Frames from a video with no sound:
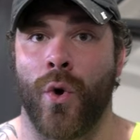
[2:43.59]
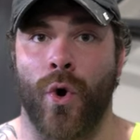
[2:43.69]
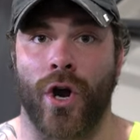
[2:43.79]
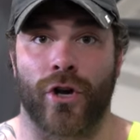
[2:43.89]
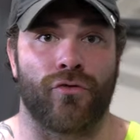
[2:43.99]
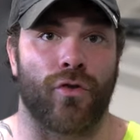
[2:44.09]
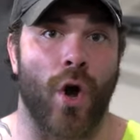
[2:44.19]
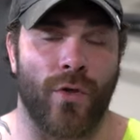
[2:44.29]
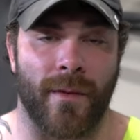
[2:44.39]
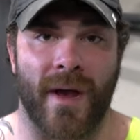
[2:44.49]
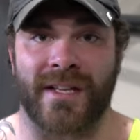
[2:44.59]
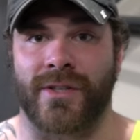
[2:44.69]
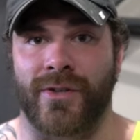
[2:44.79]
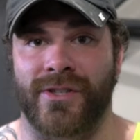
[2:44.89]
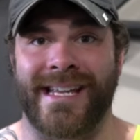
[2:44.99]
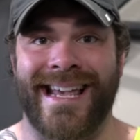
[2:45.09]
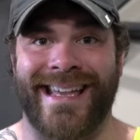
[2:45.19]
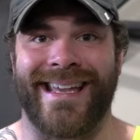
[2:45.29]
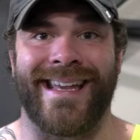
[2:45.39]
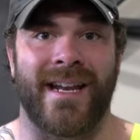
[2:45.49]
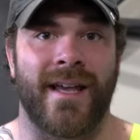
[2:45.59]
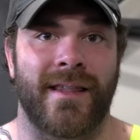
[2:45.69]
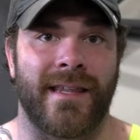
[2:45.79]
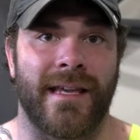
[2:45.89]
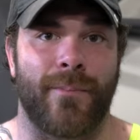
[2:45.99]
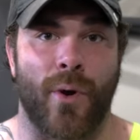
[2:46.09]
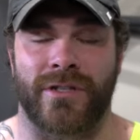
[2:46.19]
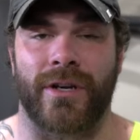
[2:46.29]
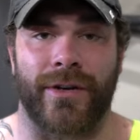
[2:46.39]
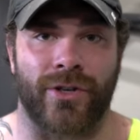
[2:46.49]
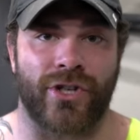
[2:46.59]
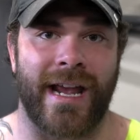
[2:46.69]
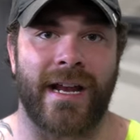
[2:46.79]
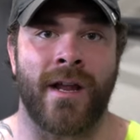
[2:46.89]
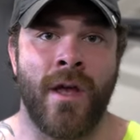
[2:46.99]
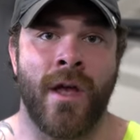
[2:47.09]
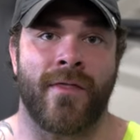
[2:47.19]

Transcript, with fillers: or grow the muscles in the posterior chain